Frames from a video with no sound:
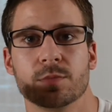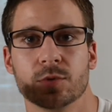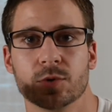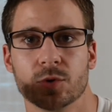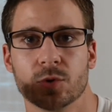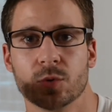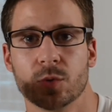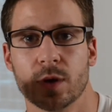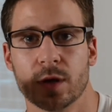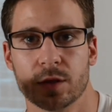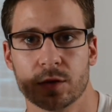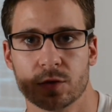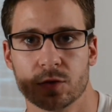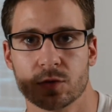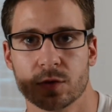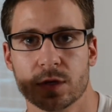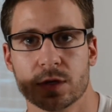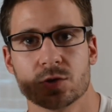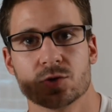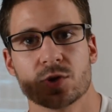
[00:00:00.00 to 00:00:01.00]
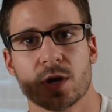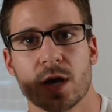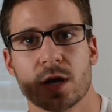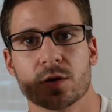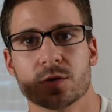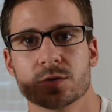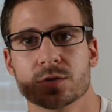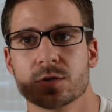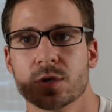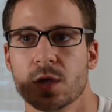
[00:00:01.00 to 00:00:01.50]
blue, and the green
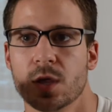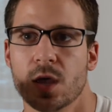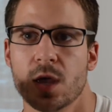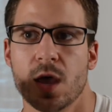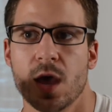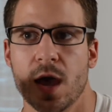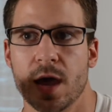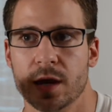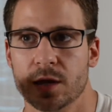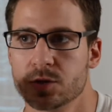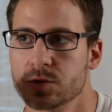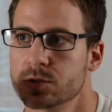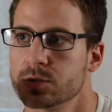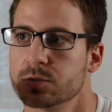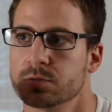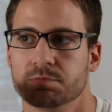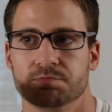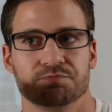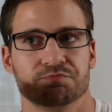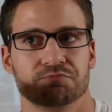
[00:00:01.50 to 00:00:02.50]
channels. And it just